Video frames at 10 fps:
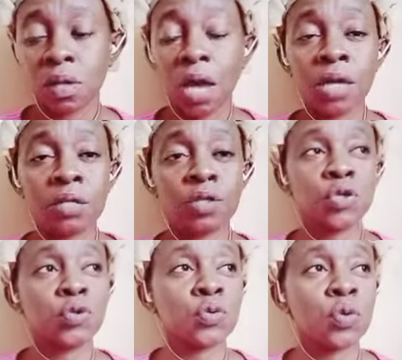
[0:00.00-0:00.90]
and
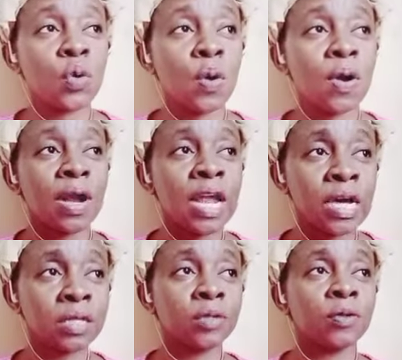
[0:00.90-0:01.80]
to
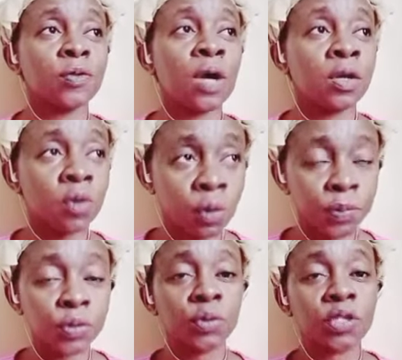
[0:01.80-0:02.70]
learn to
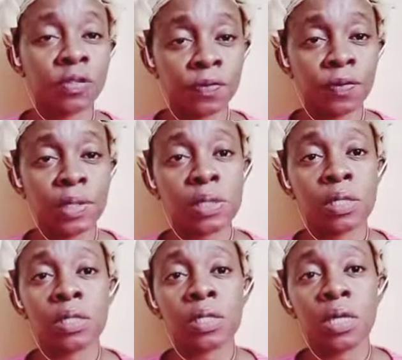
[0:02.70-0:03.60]
adopt to
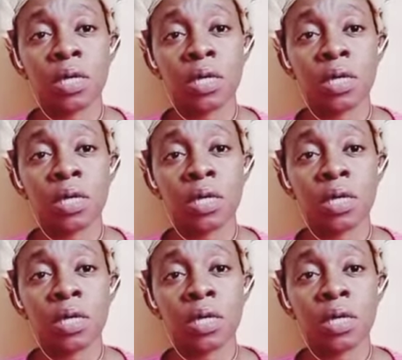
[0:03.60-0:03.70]
different